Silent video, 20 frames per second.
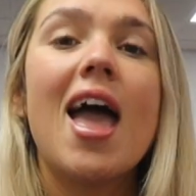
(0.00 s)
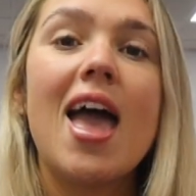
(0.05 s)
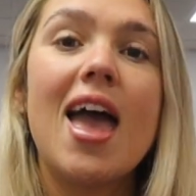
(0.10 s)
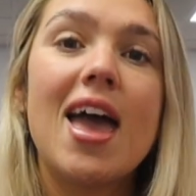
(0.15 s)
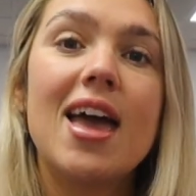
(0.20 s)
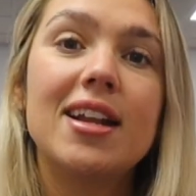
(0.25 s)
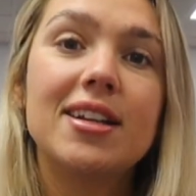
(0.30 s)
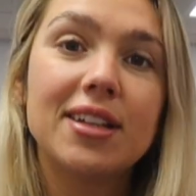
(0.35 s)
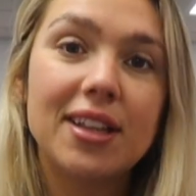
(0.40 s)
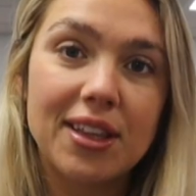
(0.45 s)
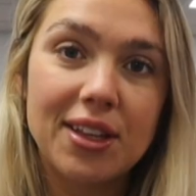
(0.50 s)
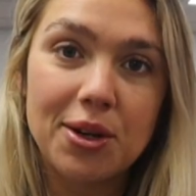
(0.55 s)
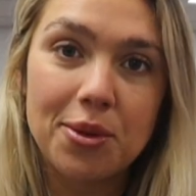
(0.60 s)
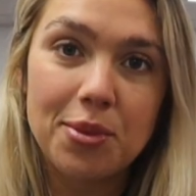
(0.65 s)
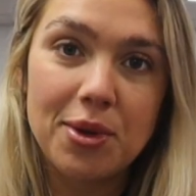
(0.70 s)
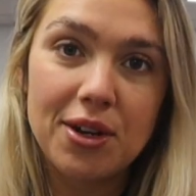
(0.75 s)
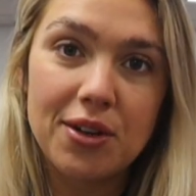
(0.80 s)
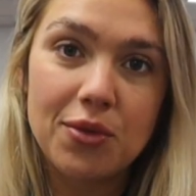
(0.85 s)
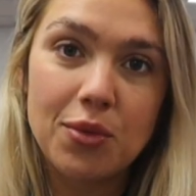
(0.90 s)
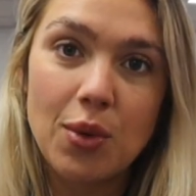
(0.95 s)
and a
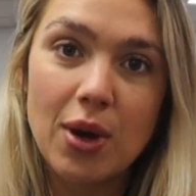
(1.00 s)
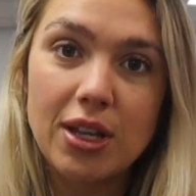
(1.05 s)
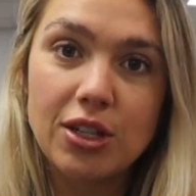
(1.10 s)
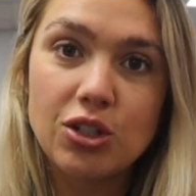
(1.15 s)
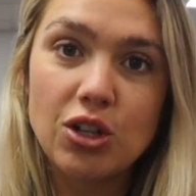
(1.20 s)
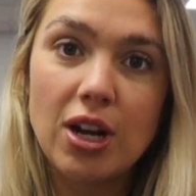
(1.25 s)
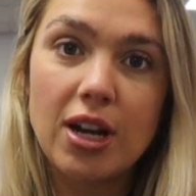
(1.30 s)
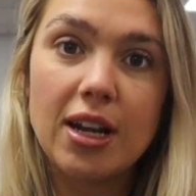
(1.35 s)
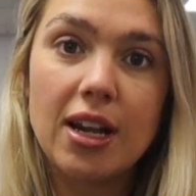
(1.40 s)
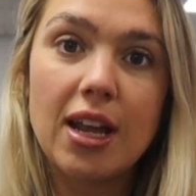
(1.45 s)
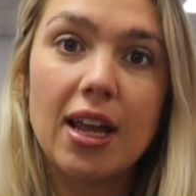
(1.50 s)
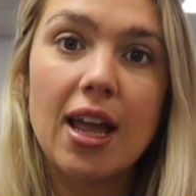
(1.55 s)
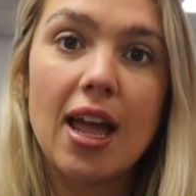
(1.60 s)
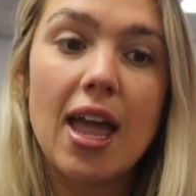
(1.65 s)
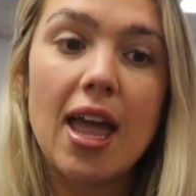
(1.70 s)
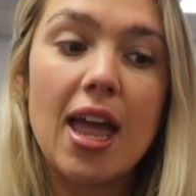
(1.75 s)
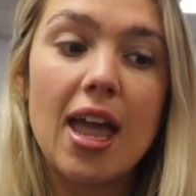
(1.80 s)
little bit of weight training.